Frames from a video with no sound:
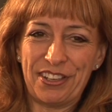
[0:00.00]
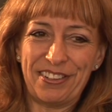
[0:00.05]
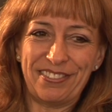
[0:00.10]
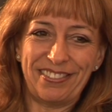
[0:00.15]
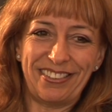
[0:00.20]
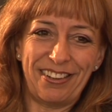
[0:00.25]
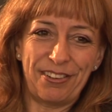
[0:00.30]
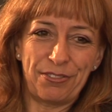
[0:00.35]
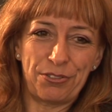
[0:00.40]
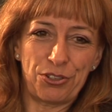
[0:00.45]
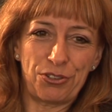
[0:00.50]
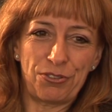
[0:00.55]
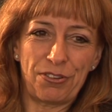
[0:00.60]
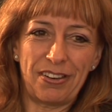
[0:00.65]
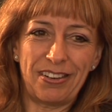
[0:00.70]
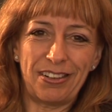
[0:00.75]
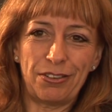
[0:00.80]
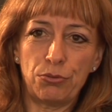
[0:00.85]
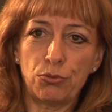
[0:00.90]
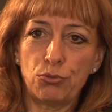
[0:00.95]
it here in
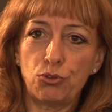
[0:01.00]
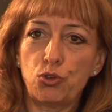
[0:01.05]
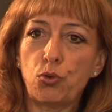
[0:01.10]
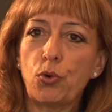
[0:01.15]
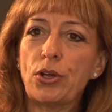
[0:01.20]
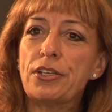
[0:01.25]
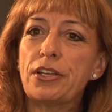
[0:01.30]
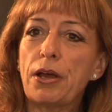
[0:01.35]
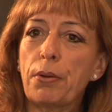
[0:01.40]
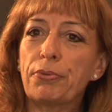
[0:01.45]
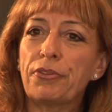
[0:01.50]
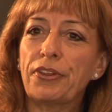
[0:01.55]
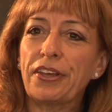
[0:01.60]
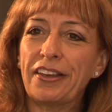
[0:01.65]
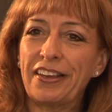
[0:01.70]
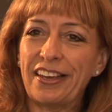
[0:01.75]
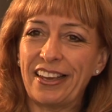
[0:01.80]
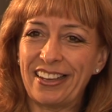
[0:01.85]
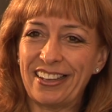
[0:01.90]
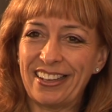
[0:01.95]
Australia, called joined up
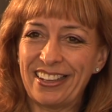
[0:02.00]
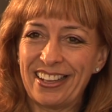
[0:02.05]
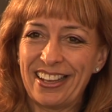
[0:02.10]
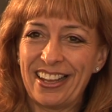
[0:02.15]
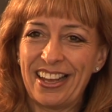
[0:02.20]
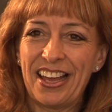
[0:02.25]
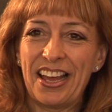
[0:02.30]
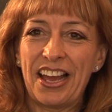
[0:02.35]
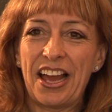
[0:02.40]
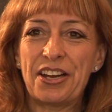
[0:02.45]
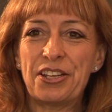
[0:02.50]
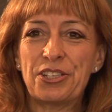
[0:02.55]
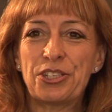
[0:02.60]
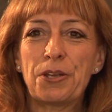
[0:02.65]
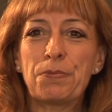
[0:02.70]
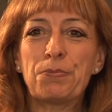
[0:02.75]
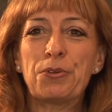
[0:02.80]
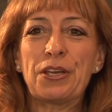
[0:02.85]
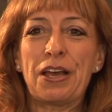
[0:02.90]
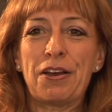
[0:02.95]
thinking. And it's
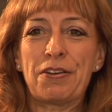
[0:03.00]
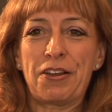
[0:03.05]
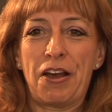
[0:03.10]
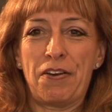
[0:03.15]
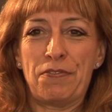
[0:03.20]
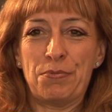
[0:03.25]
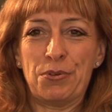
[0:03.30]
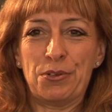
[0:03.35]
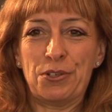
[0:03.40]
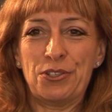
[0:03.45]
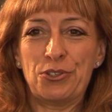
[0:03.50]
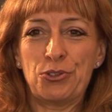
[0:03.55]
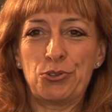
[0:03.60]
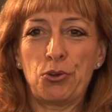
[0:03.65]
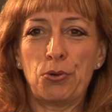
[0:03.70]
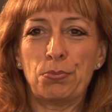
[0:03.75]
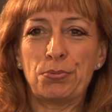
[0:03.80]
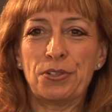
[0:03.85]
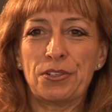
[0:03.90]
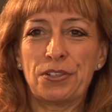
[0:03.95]
something our government has
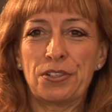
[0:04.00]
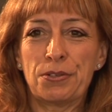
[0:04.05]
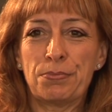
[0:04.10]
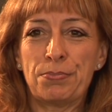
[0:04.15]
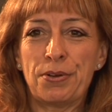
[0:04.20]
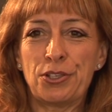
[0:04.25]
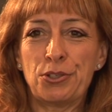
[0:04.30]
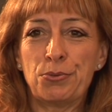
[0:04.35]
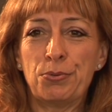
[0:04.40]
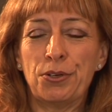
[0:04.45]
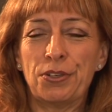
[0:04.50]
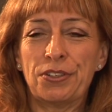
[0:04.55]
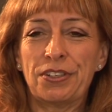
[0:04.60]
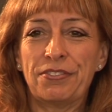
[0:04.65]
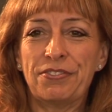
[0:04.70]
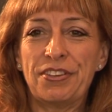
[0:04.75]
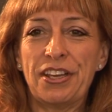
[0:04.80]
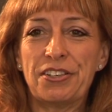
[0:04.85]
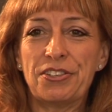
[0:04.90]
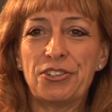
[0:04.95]
adopted as a buzzword.
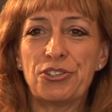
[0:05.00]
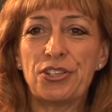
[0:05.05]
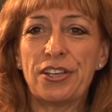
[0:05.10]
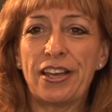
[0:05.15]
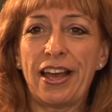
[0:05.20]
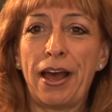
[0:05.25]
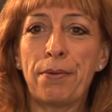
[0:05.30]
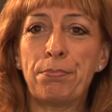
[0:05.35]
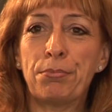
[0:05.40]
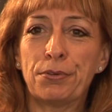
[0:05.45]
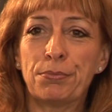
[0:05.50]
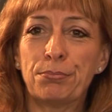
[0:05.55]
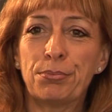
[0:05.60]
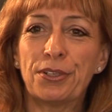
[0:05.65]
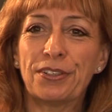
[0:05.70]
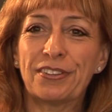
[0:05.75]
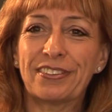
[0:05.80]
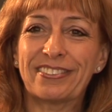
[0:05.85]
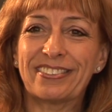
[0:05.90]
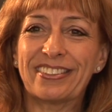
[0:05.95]
I've yet to see it happen,
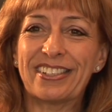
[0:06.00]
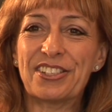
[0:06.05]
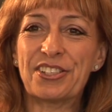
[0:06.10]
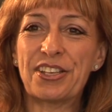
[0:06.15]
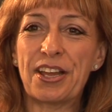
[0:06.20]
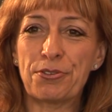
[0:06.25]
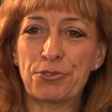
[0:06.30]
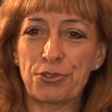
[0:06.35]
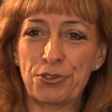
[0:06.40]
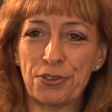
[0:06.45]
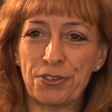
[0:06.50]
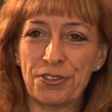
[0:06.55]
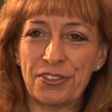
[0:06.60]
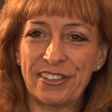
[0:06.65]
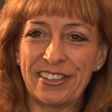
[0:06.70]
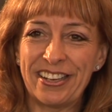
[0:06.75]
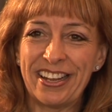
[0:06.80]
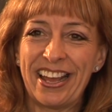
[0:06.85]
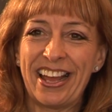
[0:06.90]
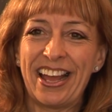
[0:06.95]
but it sounds good.
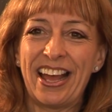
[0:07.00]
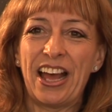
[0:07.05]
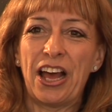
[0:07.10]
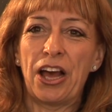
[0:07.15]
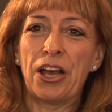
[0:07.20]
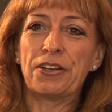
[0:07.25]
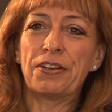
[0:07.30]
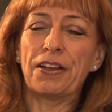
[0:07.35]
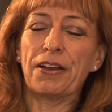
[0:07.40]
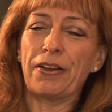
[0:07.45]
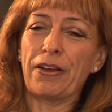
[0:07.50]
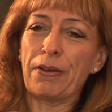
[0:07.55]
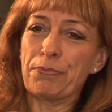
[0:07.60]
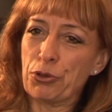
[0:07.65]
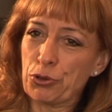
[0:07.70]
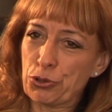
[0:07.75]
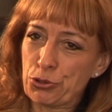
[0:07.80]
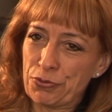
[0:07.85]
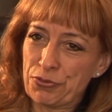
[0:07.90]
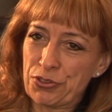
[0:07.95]
Yeah? And I'm
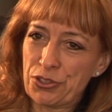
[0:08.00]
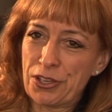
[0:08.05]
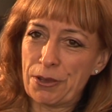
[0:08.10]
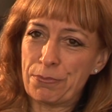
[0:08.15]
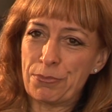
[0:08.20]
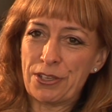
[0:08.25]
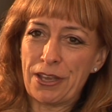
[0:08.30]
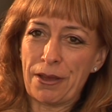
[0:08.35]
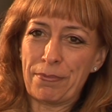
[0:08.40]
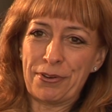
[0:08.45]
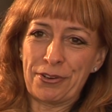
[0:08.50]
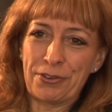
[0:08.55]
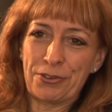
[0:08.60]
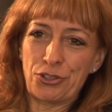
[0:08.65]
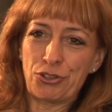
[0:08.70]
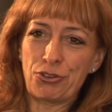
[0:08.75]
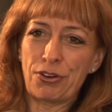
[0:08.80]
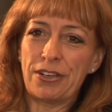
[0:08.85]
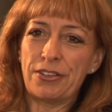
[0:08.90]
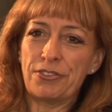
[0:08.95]
not sure if the same is happening in
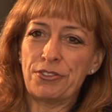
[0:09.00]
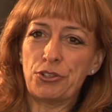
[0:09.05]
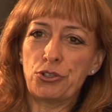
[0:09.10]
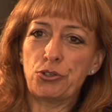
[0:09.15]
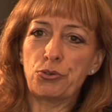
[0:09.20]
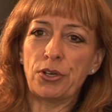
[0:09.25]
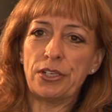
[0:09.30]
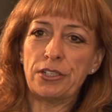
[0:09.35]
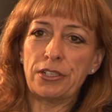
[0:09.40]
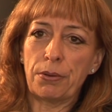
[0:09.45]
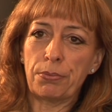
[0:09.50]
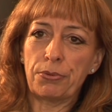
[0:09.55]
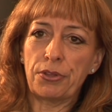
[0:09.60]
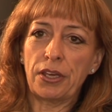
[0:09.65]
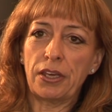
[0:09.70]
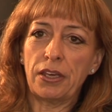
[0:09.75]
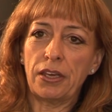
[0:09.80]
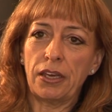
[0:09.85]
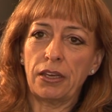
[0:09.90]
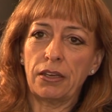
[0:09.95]
Australia, this joined up
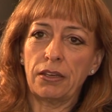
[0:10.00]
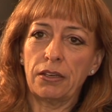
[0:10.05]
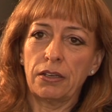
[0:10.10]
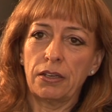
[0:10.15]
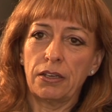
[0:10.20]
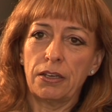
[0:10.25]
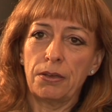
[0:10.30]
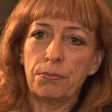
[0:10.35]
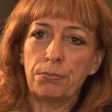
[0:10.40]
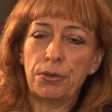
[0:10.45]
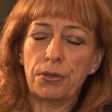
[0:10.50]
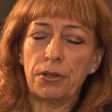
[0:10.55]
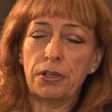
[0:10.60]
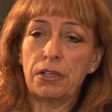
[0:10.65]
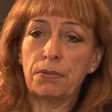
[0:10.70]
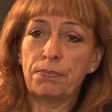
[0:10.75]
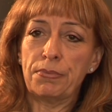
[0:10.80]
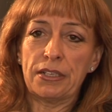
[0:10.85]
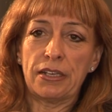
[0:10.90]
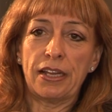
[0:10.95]
thinking. But a
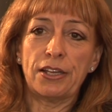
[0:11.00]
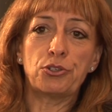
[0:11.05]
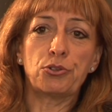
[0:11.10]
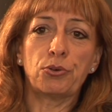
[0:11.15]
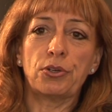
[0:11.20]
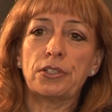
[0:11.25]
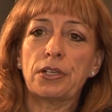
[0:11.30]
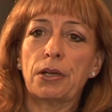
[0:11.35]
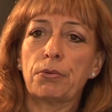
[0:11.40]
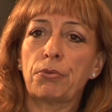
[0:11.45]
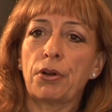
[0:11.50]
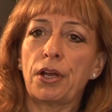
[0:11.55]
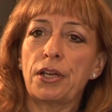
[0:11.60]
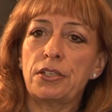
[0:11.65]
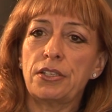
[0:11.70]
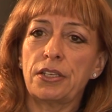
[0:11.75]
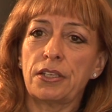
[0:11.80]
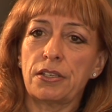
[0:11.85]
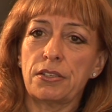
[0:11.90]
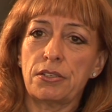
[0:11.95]
little bit like joined up
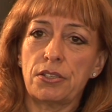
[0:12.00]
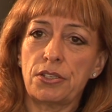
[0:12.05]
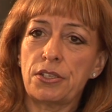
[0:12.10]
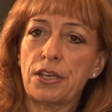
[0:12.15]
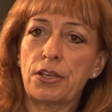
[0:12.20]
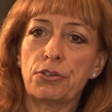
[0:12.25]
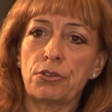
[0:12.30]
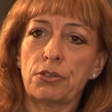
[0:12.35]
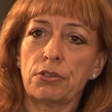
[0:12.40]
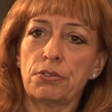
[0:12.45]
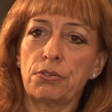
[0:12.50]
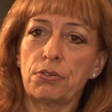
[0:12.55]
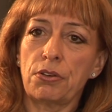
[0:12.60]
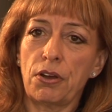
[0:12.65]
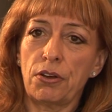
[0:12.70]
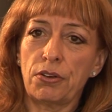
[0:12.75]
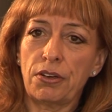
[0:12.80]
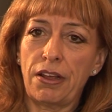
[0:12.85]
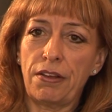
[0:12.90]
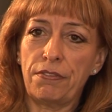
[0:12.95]
writing, it's essential. You
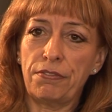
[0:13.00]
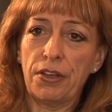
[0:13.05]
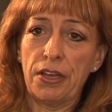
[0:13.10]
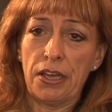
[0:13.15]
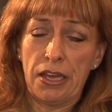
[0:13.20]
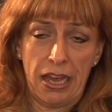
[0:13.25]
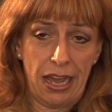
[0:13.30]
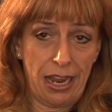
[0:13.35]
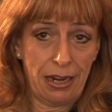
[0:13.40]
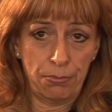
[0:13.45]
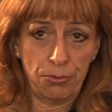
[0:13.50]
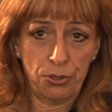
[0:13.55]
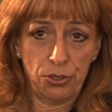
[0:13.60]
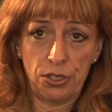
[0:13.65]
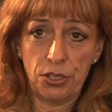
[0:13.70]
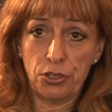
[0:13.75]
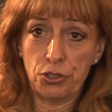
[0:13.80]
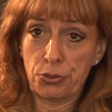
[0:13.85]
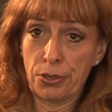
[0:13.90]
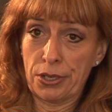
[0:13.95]
can't have
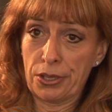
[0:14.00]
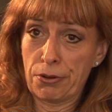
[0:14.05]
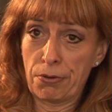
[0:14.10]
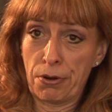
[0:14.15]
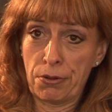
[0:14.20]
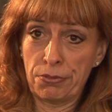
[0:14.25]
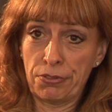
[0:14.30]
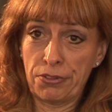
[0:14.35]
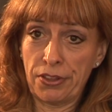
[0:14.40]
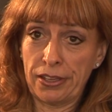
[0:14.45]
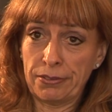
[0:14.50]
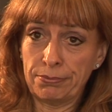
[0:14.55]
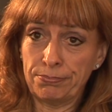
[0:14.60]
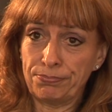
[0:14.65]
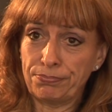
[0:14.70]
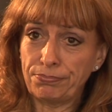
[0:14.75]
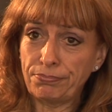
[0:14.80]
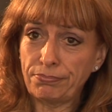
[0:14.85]
elements each doing their own thing.